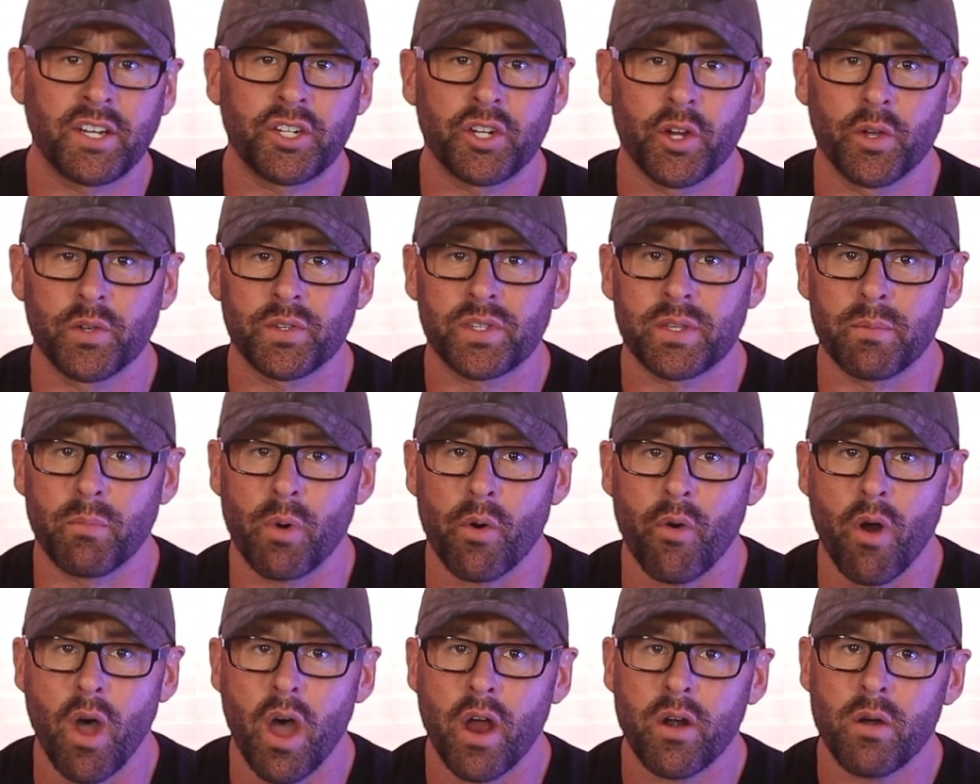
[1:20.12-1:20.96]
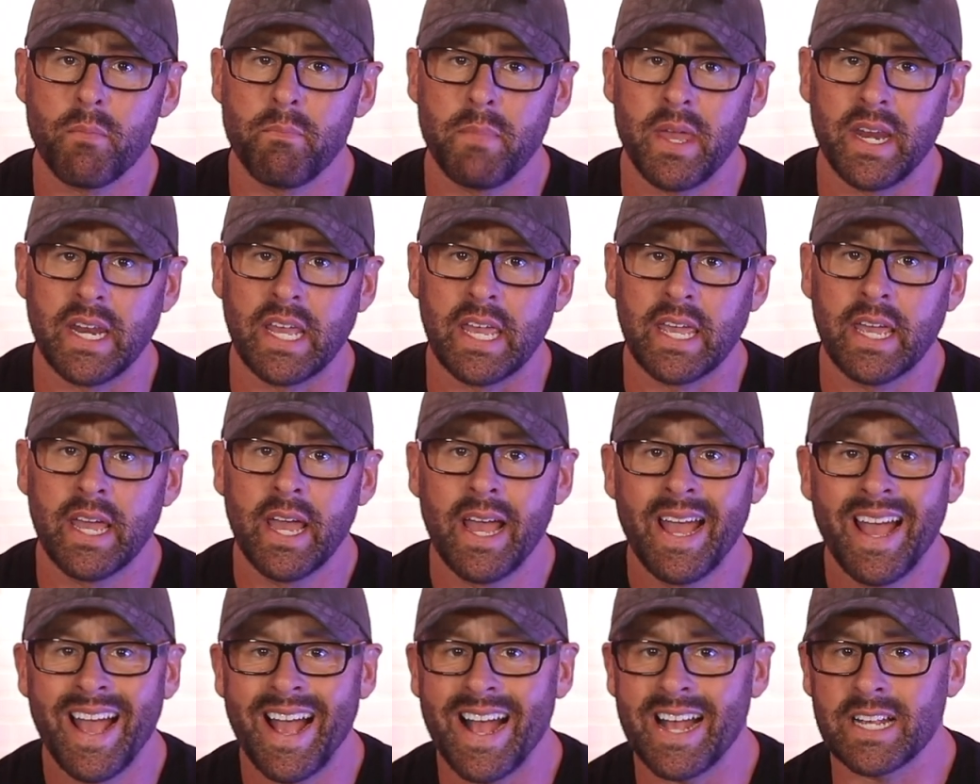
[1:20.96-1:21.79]
I chose the Marauder Mini
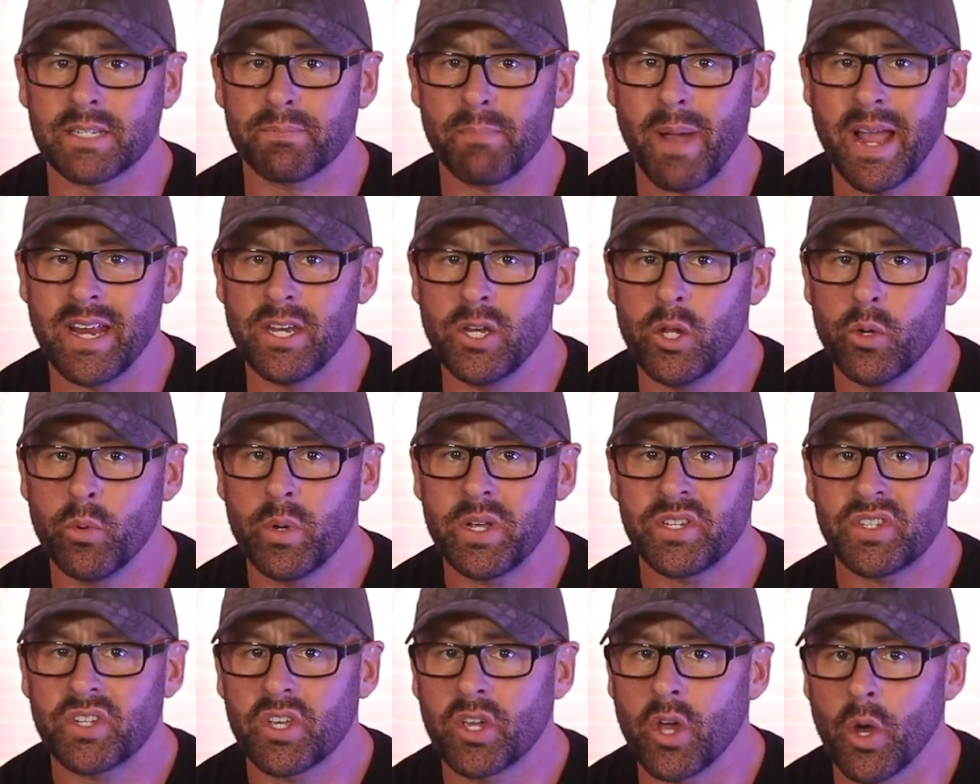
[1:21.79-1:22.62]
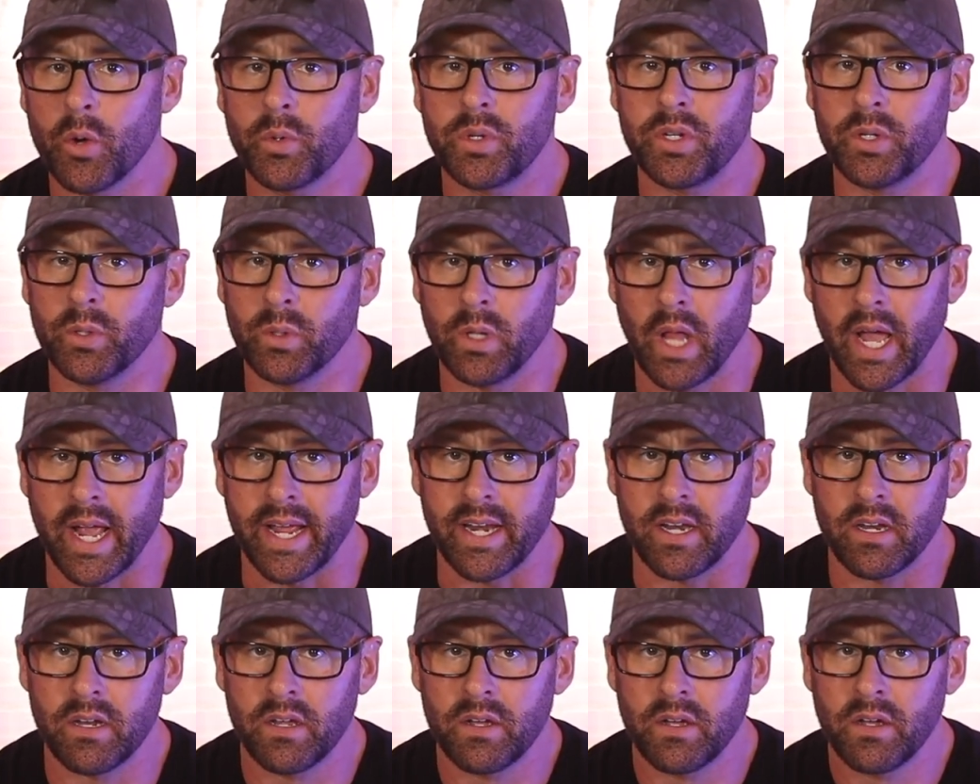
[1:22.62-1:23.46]
as my newest go-to light.